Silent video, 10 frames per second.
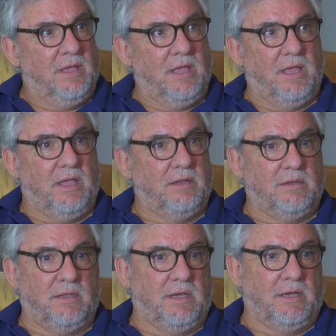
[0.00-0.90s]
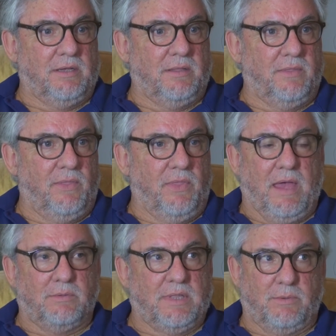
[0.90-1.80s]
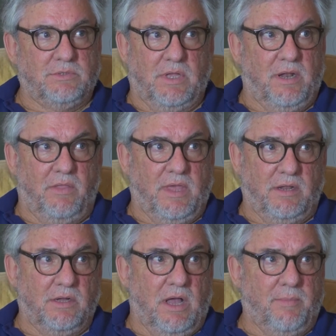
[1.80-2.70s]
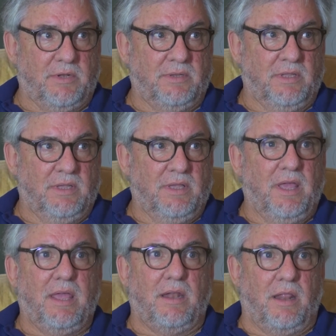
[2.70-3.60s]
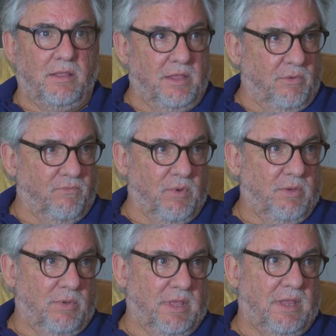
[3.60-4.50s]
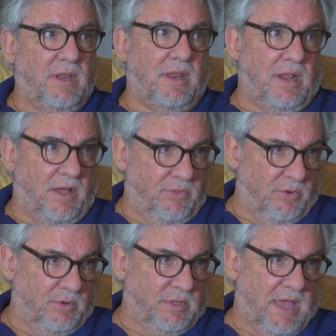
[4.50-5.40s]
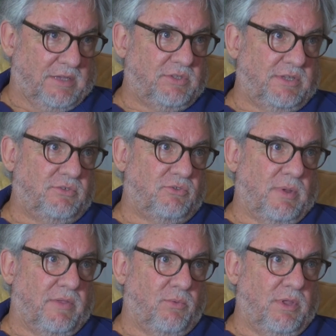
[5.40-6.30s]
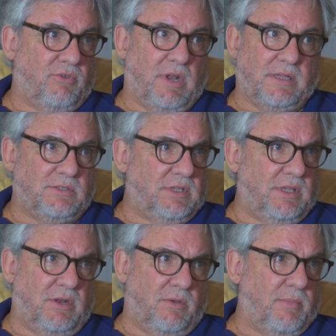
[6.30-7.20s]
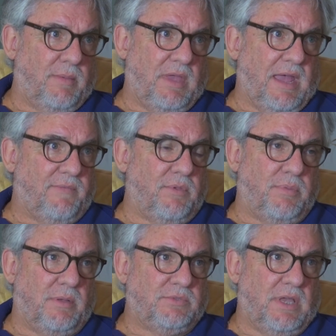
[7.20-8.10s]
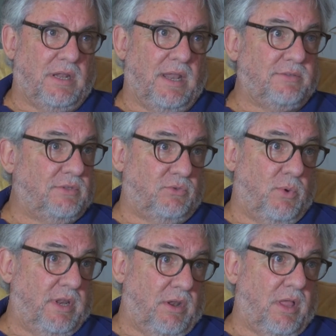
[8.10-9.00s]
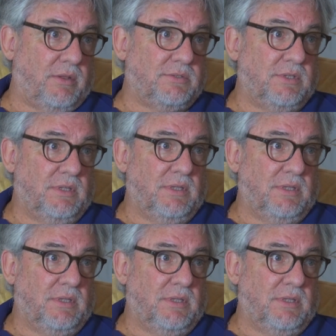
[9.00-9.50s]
And that was not all that uncommon. And frequently at other gas stations around the region, I'd see maybe half the pumps had less than $20.